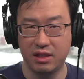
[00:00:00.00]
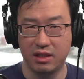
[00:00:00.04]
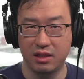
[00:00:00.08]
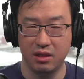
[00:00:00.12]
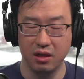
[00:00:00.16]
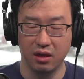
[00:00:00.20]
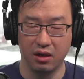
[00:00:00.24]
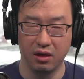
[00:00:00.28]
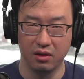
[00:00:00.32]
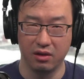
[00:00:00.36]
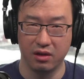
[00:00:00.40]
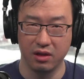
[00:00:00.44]

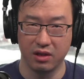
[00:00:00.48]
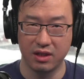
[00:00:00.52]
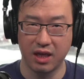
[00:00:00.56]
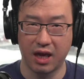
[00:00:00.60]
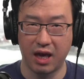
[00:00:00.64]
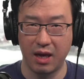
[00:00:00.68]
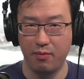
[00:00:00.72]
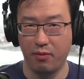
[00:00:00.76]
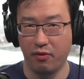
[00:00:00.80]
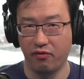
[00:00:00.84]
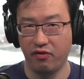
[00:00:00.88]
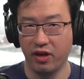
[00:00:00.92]
the
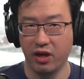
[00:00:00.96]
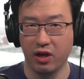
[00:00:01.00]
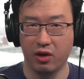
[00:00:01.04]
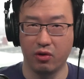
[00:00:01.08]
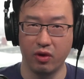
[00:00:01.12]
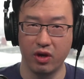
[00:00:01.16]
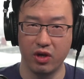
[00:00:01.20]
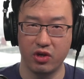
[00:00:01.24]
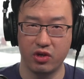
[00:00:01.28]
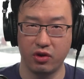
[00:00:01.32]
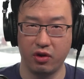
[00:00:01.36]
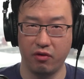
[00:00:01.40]
type of
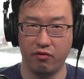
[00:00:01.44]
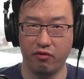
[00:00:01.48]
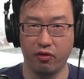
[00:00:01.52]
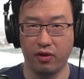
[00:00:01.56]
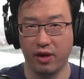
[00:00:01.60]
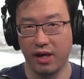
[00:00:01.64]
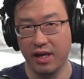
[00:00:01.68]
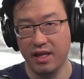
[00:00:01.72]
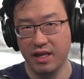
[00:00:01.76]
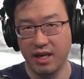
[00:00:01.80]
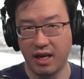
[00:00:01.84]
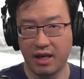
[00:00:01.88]
integration for
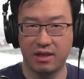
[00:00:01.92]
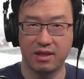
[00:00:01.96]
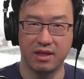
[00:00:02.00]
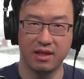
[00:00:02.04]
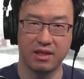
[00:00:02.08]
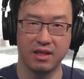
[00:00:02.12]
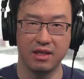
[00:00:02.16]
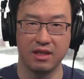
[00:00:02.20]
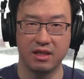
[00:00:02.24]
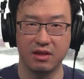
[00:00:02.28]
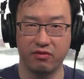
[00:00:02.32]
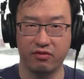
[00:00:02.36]
indexes
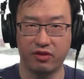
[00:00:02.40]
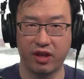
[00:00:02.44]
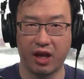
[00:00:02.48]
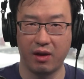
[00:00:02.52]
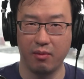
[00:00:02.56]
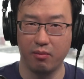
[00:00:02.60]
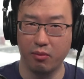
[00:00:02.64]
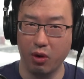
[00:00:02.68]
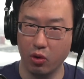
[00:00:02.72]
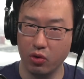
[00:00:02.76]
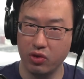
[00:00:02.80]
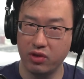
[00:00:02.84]
and stuff like that.
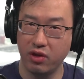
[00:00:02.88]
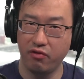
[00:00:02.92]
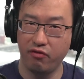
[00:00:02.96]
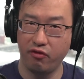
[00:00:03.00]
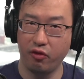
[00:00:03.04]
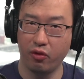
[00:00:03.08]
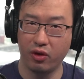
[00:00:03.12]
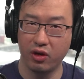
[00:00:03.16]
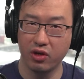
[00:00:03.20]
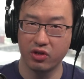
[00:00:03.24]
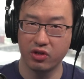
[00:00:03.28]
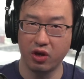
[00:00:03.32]
Mostly
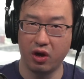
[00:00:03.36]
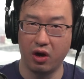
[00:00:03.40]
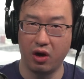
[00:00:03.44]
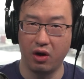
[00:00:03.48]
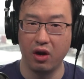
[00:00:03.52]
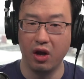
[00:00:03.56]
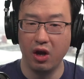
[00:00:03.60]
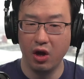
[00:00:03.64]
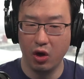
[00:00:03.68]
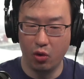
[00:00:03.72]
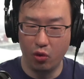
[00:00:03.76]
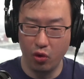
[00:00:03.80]
focus on
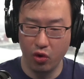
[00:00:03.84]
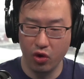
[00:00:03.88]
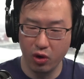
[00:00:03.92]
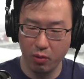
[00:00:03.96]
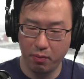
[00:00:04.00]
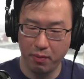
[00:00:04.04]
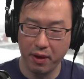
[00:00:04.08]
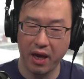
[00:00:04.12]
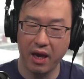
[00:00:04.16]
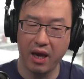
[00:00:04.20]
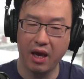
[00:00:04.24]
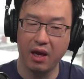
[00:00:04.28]
who you're
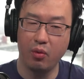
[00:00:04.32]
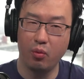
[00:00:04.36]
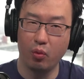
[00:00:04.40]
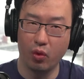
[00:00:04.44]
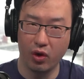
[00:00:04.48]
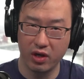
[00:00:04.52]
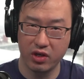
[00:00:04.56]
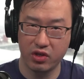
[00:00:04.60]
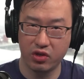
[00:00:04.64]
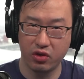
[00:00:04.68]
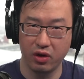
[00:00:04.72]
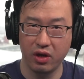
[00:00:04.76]
paying, what
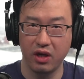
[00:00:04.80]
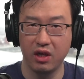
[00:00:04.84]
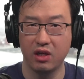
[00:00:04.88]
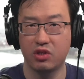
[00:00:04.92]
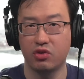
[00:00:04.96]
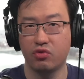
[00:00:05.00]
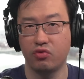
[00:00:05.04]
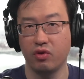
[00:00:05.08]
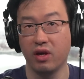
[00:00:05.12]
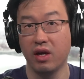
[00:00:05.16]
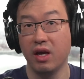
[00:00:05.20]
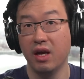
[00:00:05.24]
is your
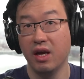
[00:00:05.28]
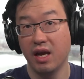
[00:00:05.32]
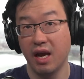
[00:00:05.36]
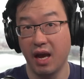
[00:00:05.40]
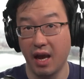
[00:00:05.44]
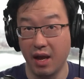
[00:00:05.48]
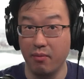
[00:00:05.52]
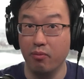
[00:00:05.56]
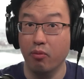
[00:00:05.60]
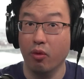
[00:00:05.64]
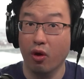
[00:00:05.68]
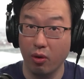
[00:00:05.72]
history,
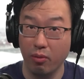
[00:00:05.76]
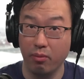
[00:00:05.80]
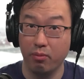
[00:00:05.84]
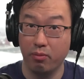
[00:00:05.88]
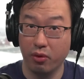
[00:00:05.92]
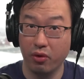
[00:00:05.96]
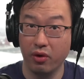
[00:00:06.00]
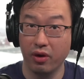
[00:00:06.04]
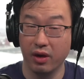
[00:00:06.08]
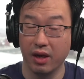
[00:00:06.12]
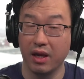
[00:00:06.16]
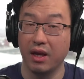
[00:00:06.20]
and more
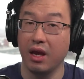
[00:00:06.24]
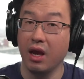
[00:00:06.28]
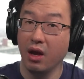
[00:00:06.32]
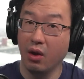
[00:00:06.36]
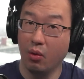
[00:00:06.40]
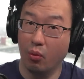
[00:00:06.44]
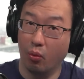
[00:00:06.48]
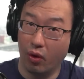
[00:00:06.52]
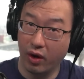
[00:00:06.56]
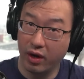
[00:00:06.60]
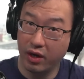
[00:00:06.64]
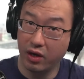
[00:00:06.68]
importantly,
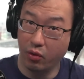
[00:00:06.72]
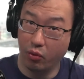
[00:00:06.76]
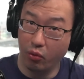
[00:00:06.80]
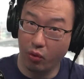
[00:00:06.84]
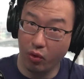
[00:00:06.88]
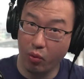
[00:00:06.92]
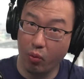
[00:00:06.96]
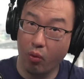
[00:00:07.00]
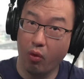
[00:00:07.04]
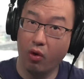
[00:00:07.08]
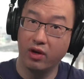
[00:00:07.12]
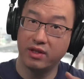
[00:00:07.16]
what are the
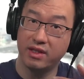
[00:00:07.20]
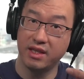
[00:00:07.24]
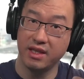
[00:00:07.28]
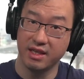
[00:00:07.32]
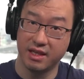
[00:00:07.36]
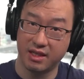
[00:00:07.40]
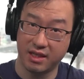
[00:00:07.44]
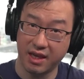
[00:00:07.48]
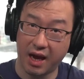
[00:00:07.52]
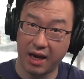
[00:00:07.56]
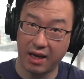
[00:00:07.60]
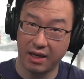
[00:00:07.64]
rewards and
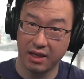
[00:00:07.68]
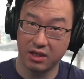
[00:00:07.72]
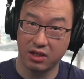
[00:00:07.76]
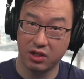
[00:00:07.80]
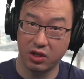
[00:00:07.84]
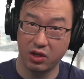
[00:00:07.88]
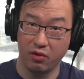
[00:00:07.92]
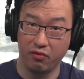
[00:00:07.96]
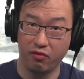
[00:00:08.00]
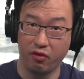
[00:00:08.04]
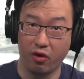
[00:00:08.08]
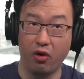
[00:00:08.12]
status that
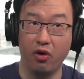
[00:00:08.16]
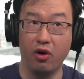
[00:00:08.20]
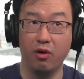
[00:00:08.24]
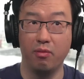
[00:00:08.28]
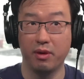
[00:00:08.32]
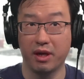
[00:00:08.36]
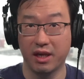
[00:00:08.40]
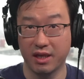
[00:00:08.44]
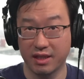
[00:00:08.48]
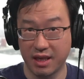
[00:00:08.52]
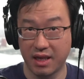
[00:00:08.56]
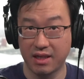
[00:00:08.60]
you've earned,
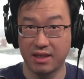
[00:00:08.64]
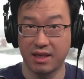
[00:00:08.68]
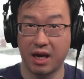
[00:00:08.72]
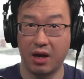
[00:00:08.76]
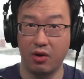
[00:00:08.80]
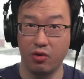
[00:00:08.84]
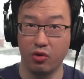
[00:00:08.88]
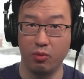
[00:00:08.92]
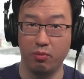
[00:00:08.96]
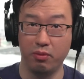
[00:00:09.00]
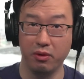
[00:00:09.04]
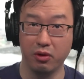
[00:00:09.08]
because that's how
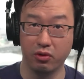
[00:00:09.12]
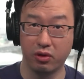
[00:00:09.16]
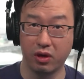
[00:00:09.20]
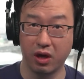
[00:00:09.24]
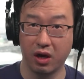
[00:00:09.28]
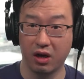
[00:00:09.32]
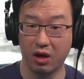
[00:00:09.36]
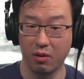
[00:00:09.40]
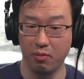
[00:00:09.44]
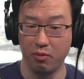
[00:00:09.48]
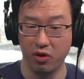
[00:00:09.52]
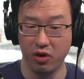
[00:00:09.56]
you build
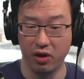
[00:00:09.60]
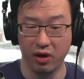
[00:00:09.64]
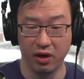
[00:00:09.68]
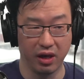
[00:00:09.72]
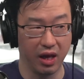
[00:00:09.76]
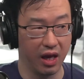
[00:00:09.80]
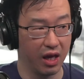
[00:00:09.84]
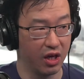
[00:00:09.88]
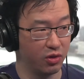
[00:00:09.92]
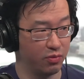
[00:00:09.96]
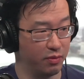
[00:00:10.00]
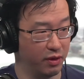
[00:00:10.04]
community
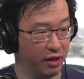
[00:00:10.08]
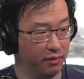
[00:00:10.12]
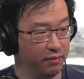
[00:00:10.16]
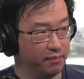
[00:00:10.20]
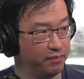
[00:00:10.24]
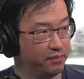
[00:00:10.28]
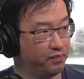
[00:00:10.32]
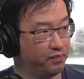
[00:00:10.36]
engagement.